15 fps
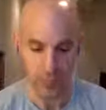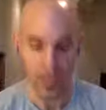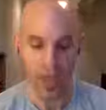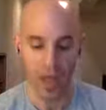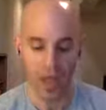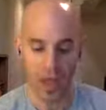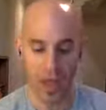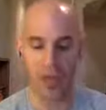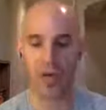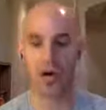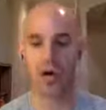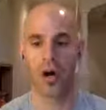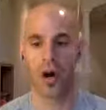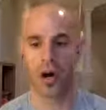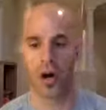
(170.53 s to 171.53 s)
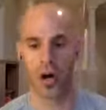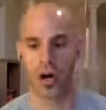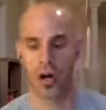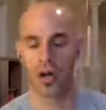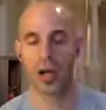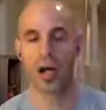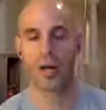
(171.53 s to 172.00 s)
that there
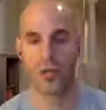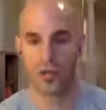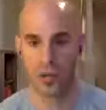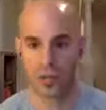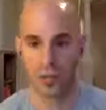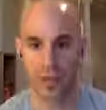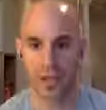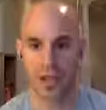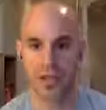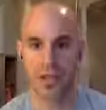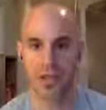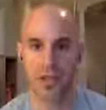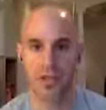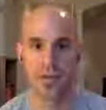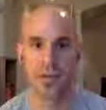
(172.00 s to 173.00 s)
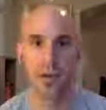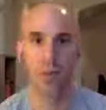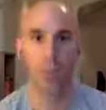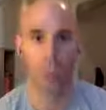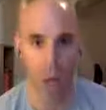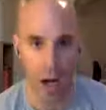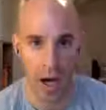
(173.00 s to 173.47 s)
are a few reasons
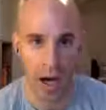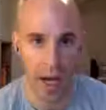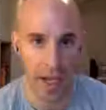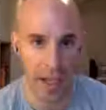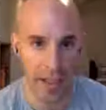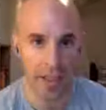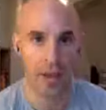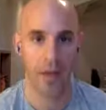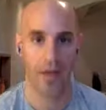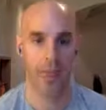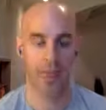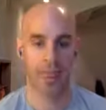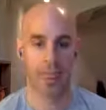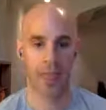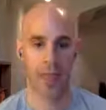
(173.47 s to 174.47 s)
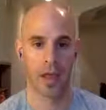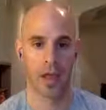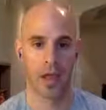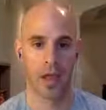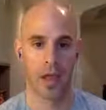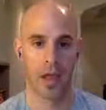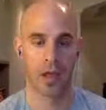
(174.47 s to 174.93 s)
why
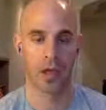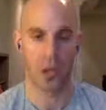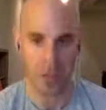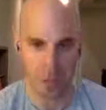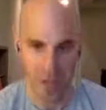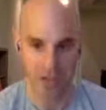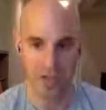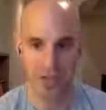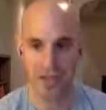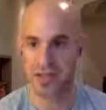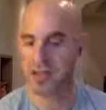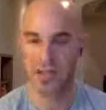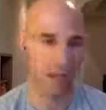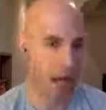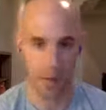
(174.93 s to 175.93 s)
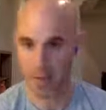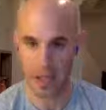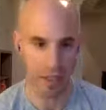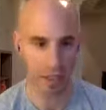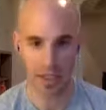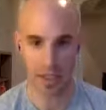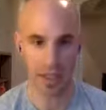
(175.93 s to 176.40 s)
your business is not
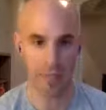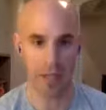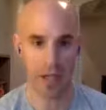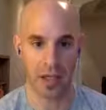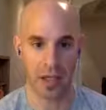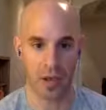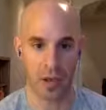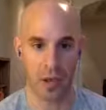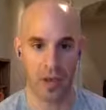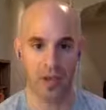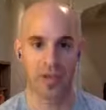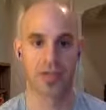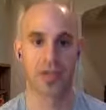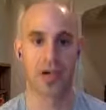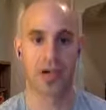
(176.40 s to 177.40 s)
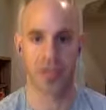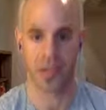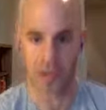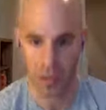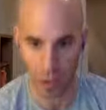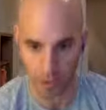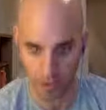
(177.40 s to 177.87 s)
making any money or it's starting
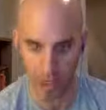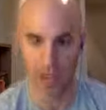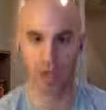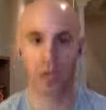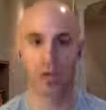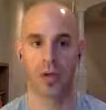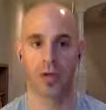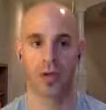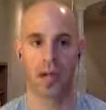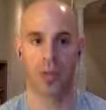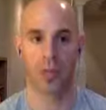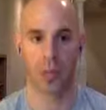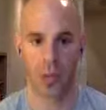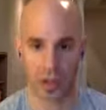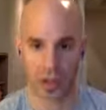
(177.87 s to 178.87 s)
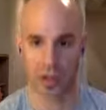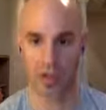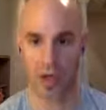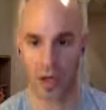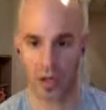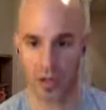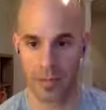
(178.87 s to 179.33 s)
to go backwards. And we're going to
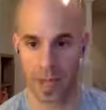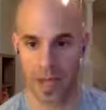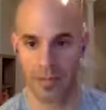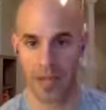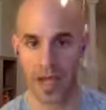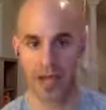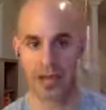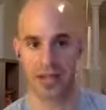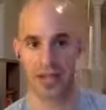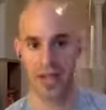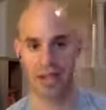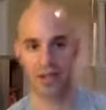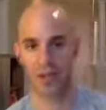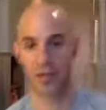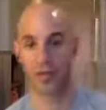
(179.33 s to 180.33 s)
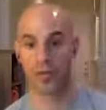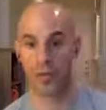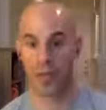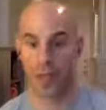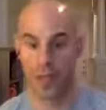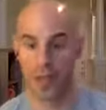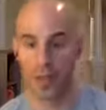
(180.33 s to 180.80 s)
talk about that today. So if you're
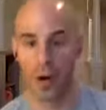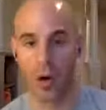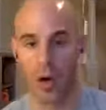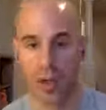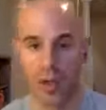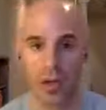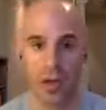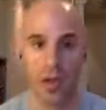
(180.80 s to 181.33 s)
coming on,